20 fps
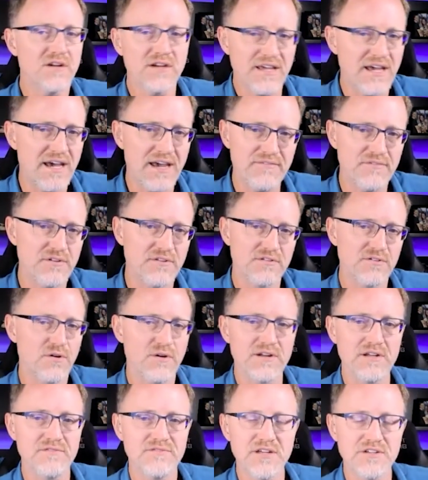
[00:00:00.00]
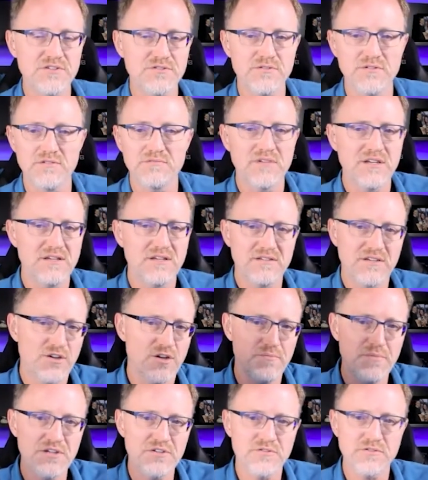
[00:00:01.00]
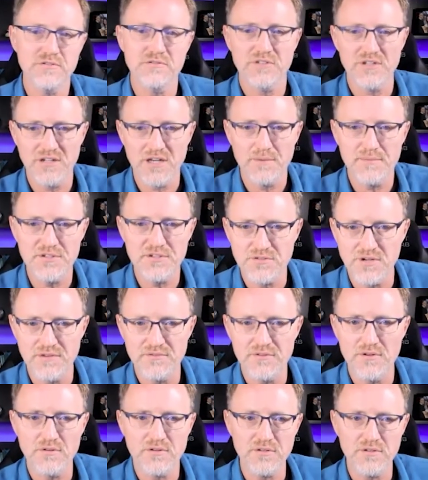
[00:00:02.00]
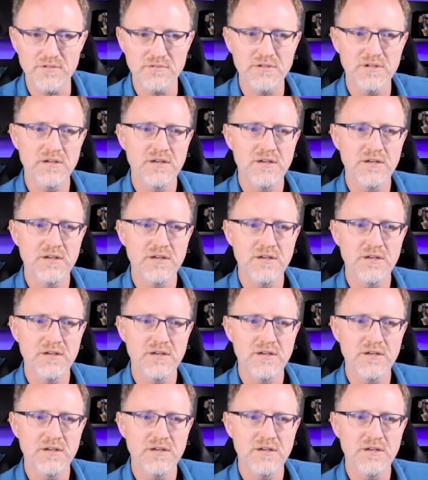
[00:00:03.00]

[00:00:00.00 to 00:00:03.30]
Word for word: I, I have no idea if that's true. Could be true, could not be true. I have no clue.